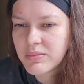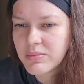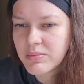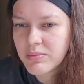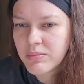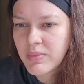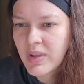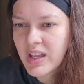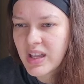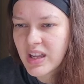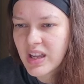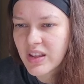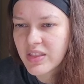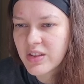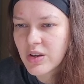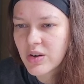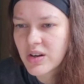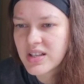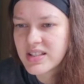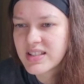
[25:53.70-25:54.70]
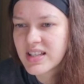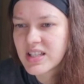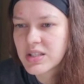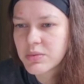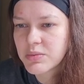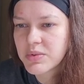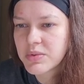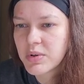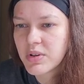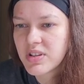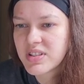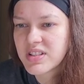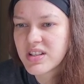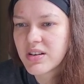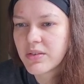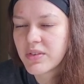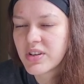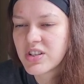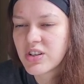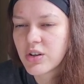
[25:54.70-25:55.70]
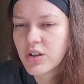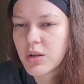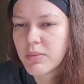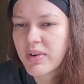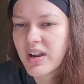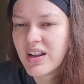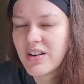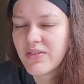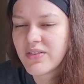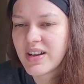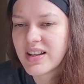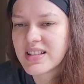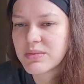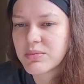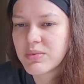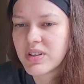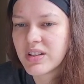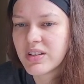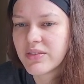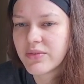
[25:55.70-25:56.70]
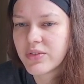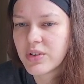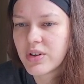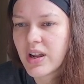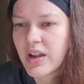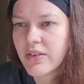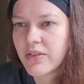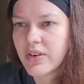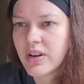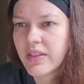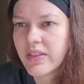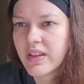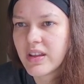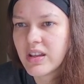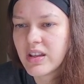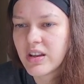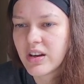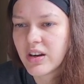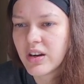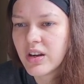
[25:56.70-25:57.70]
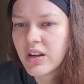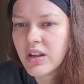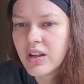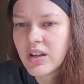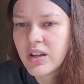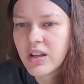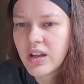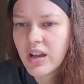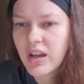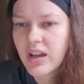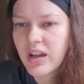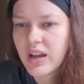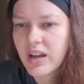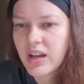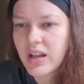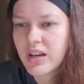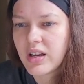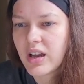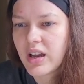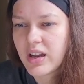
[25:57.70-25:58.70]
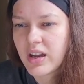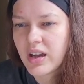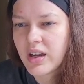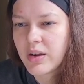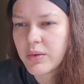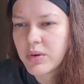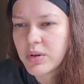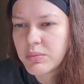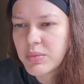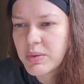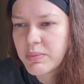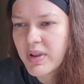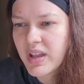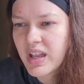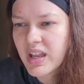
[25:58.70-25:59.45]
make a 36% return on my investment for everything here, and I would be paying